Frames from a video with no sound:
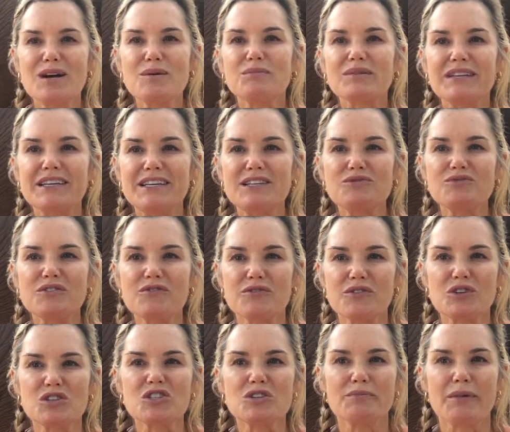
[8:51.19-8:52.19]
please
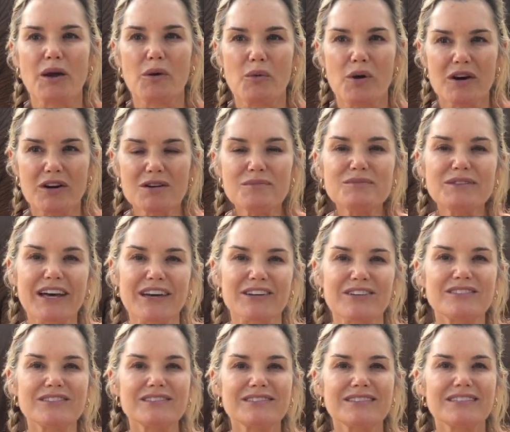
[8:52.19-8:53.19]
refer to my welcome
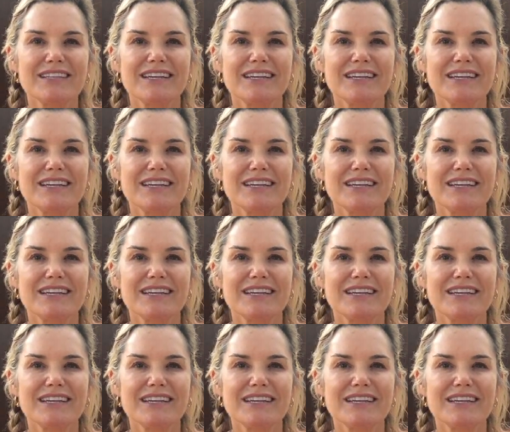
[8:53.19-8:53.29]
letter,